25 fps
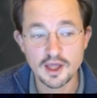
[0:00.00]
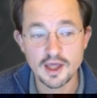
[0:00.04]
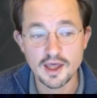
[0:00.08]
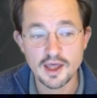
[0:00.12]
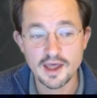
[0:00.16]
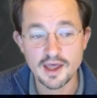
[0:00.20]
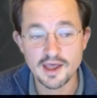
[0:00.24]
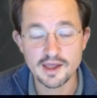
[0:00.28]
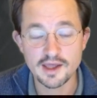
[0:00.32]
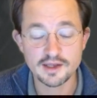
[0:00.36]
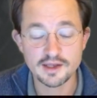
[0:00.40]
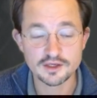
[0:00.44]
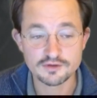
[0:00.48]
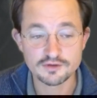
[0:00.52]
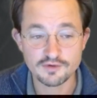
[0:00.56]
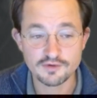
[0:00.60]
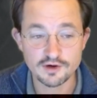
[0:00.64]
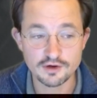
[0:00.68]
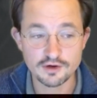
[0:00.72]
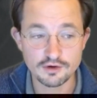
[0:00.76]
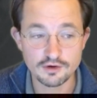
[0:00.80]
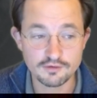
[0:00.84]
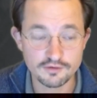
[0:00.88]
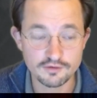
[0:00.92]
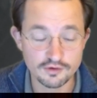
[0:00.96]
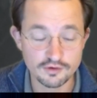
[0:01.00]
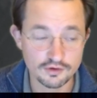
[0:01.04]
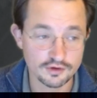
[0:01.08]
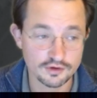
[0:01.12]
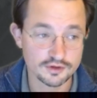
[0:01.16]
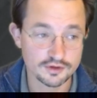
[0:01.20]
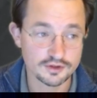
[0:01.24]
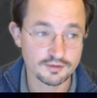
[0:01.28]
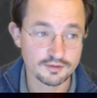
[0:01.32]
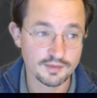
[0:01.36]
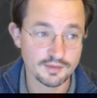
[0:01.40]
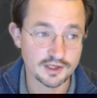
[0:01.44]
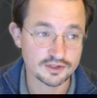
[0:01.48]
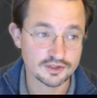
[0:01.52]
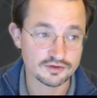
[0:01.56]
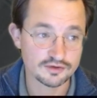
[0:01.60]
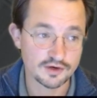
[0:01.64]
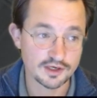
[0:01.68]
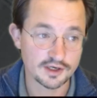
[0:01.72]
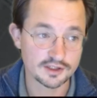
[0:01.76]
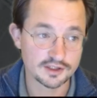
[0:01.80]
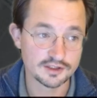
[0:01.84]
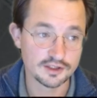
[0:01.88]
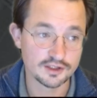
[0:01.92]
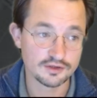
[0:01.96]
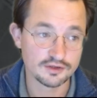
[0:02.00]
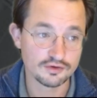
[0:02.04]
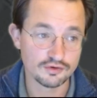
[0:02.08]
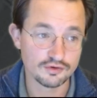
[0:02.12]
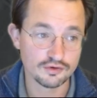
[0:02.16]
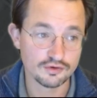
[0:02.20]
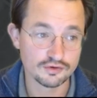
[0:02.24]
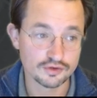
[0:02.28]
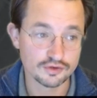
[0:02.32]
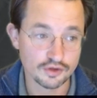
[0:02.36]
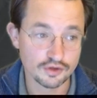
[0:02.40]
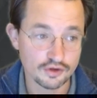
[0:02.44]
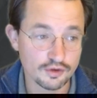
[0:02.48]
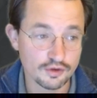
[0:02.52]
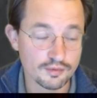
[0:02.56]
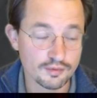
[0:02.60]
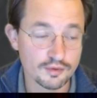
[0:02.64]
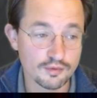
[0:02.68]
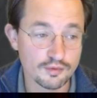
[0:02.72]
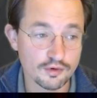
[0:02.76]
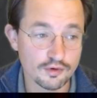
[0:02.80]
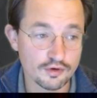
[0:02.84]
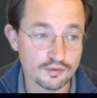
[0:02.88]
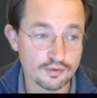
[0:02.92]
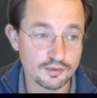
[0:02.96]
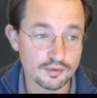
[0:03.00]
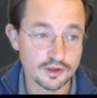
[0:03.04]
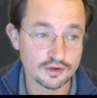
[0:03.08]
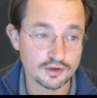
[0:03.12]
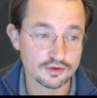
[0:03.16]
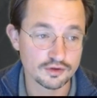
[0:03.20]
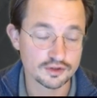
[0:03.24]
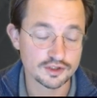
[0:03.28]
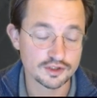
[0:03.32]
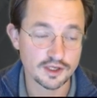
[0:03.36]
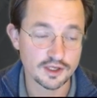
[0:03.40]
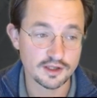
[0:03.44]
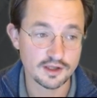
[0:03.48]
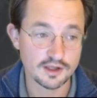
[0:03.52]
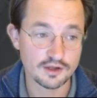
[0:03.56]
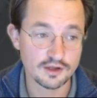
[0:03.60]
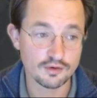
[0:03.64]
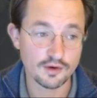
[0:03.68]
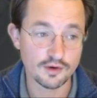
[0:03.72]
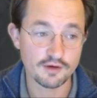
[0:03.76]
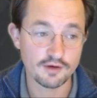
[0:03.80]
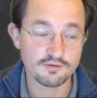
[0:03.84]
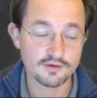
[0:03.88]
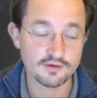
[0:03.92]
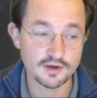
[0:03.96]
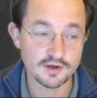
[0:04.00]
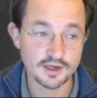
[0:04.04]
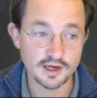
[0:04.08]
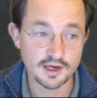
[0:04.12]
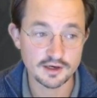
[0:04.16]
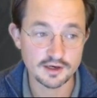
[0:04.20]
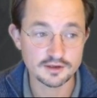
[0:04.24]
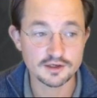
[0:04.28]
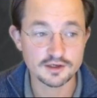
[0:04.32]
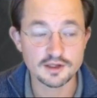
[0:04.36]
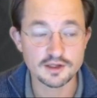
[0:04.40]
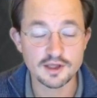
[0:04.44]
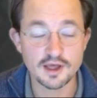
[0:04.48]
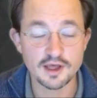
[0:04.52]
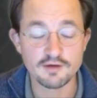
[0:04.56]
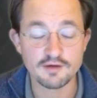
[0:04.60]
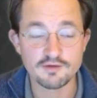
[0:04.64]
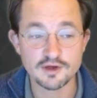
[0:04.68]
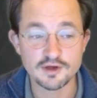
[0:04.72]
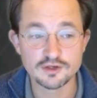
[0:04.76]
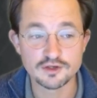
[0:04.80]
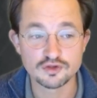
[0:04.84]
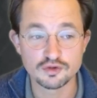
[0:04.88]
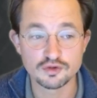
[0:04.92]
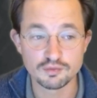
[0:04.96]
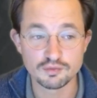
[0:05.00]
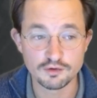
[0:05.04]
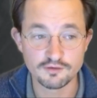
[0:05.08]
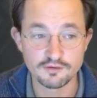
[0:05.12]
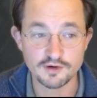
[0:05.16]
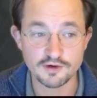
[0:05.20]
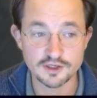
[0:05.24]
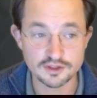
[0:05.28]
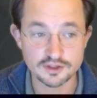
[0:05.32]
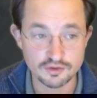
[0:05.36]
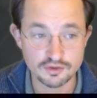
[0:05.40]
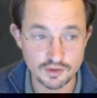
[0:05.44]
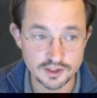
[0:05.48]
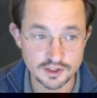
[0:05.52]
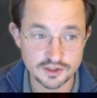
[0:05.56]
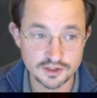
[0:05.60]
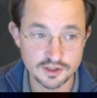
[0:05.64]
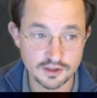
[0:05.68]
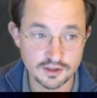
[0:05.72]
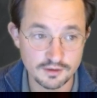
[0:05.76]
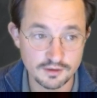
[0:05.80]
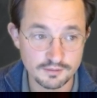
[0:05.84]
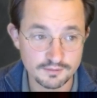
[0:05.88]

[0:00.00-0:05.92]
it is very often not the best strategy to use a topic model, because then you have inherently have a supervised question.